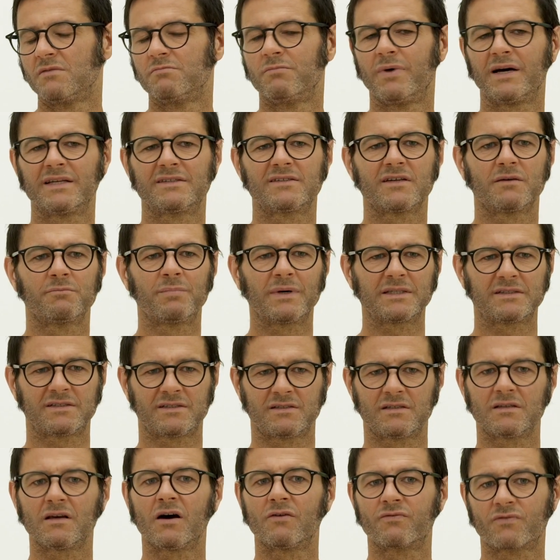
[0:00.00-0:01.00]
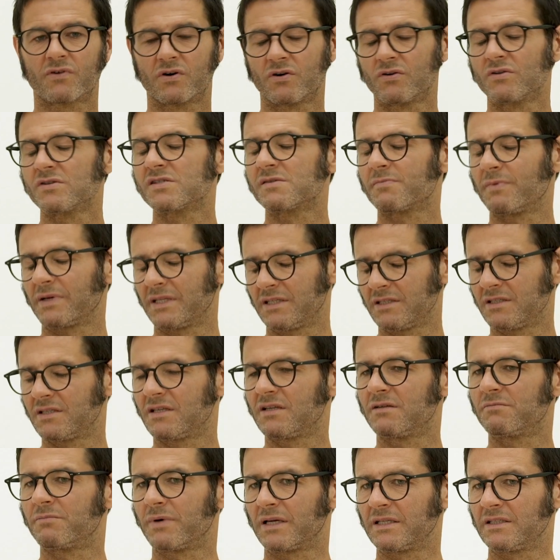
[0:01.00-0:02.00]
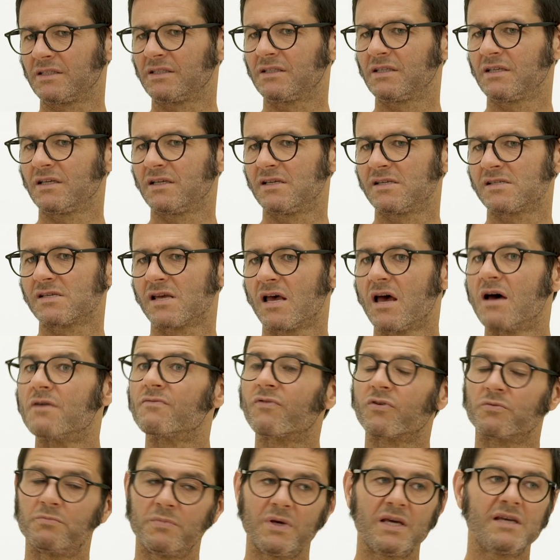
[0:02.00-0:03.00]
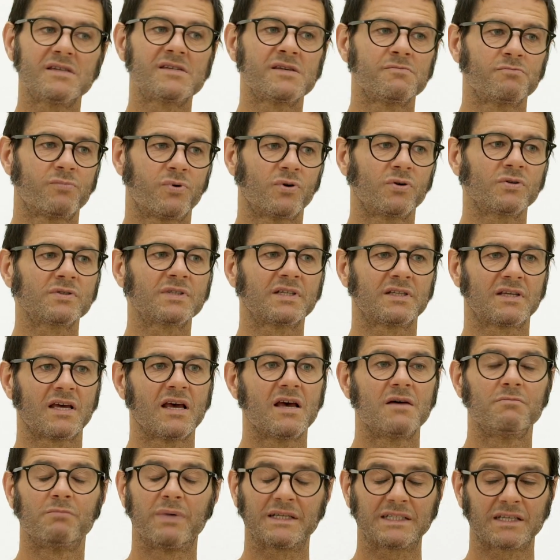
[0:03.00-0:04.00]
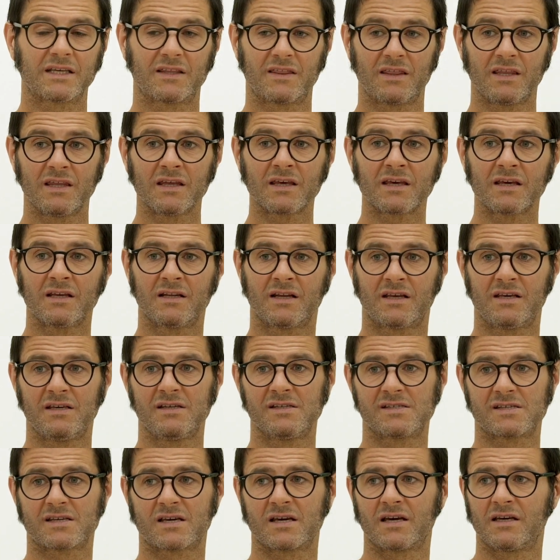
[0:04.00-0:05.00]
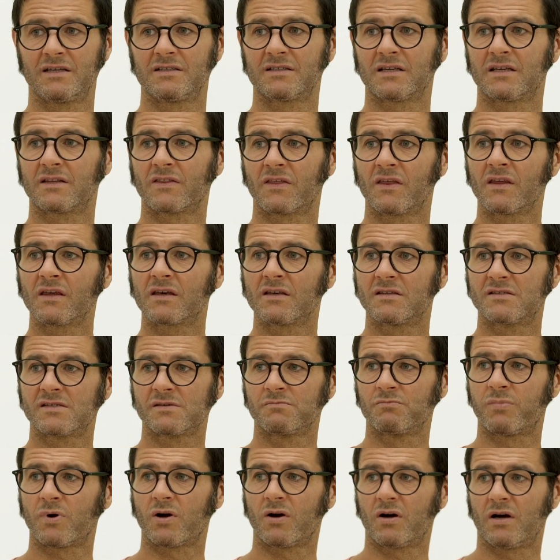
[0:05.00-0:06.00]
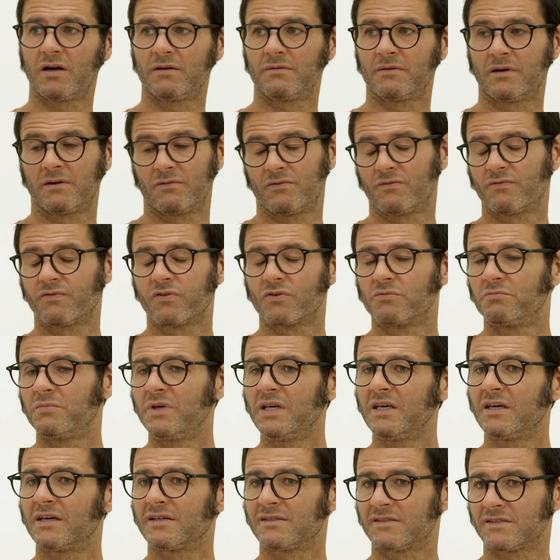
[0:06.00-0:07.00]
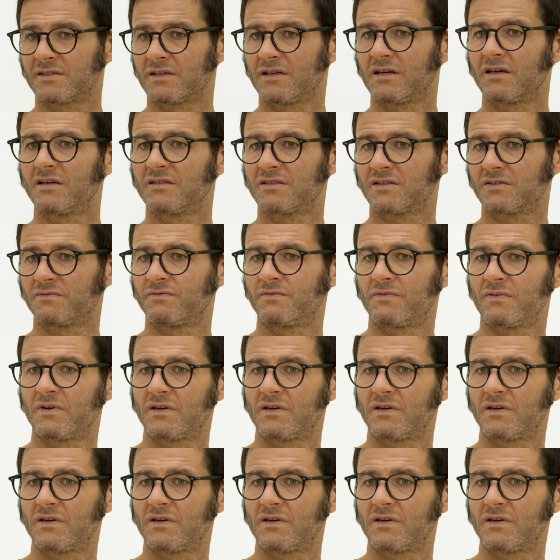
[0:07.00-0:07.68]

But of course, but it is. For me, it's important. But I think in his case, I think it's important for me as a